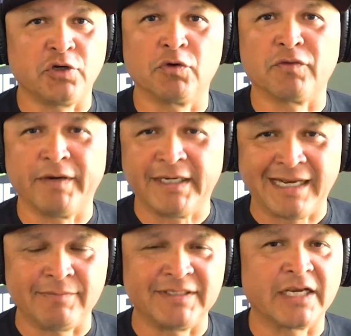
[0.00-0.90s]
2 or 3
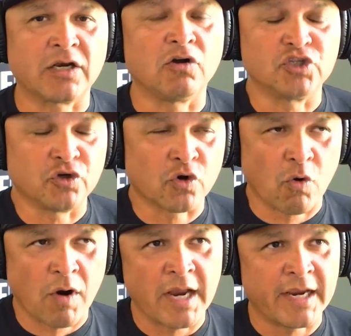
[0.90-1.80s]
times they called you
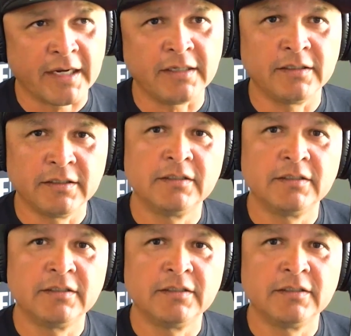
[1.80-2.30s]
crying,